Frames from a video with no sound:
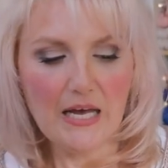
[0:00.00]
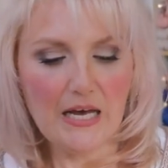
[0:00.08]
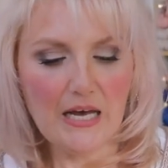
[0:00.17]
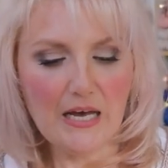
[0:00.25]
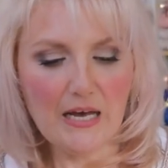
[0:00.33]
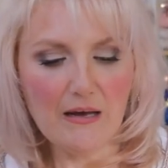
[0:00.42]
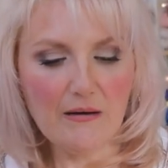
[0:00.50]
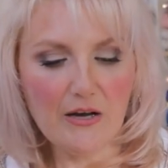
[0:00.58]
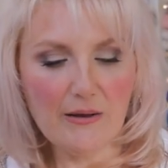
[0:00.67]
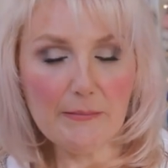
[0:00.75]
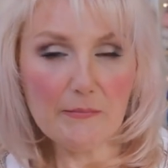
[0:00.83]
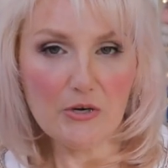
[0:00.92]

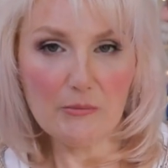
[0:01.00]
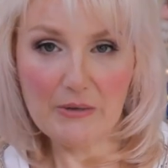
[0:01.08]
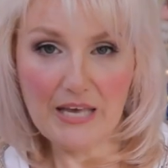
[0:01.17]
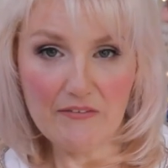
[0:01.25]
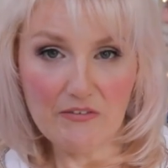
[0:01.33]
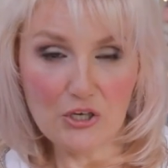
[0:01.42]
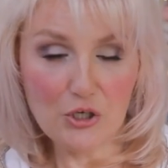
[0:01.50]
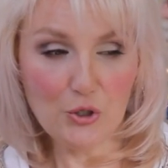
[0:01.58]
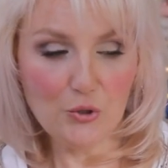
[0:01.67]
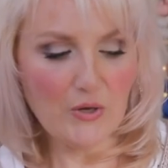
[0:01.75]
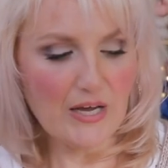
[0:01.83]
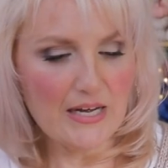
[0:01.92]
I am going to be having a
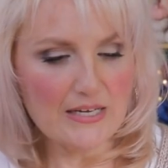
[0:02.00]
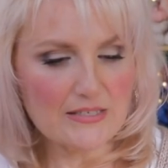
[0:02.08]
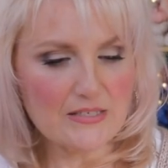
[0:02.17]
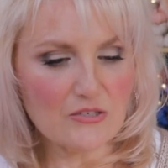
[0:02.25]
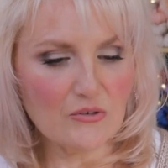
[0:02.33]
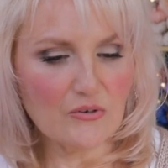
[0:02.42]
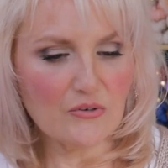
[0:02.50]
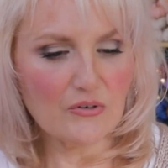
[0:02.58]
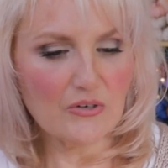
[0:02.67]
new cast on.